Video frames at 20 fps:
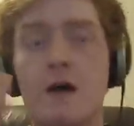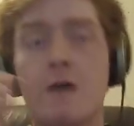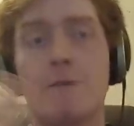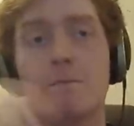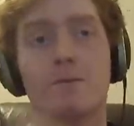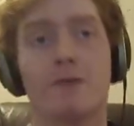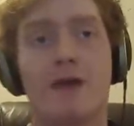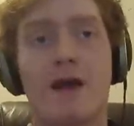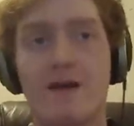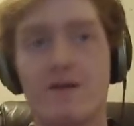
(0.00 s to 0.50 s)

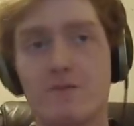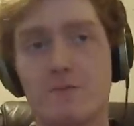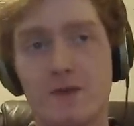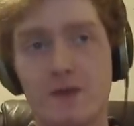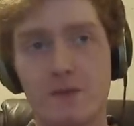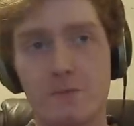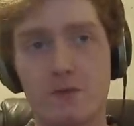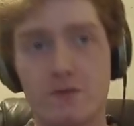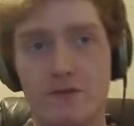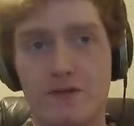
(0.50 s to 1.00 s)
but I haven't been
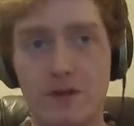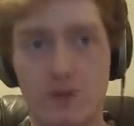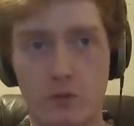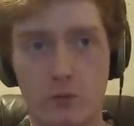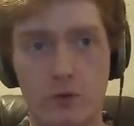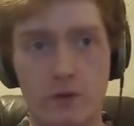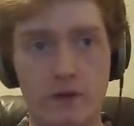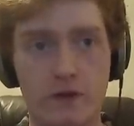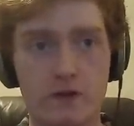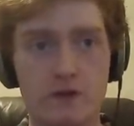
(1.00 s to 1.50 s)
able to find a
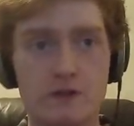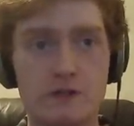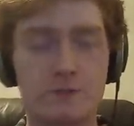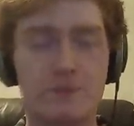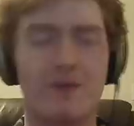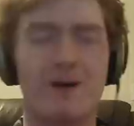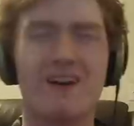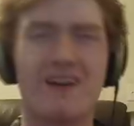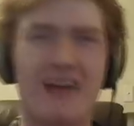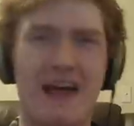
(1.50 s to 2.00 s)
really good
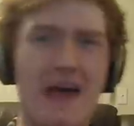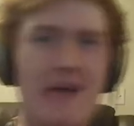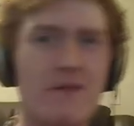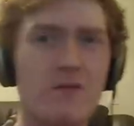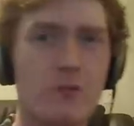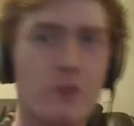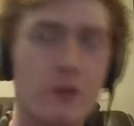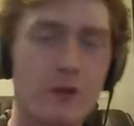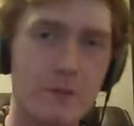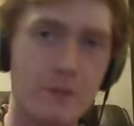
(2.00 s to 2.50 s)
spot, and I
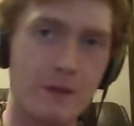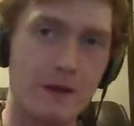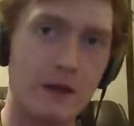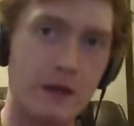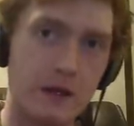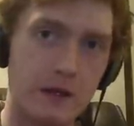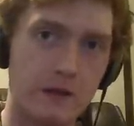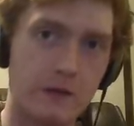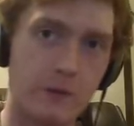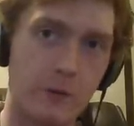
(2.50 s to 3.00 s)
haven't really been
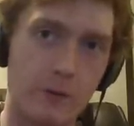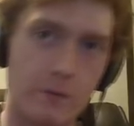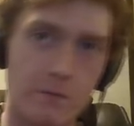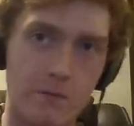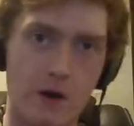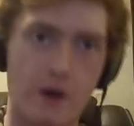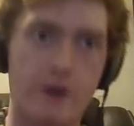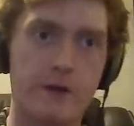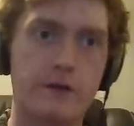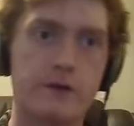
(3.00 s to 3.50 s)
into it
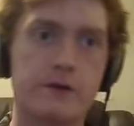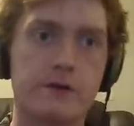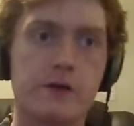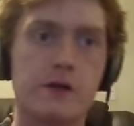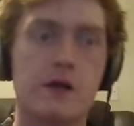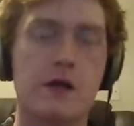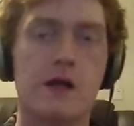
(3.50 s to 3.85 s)
much.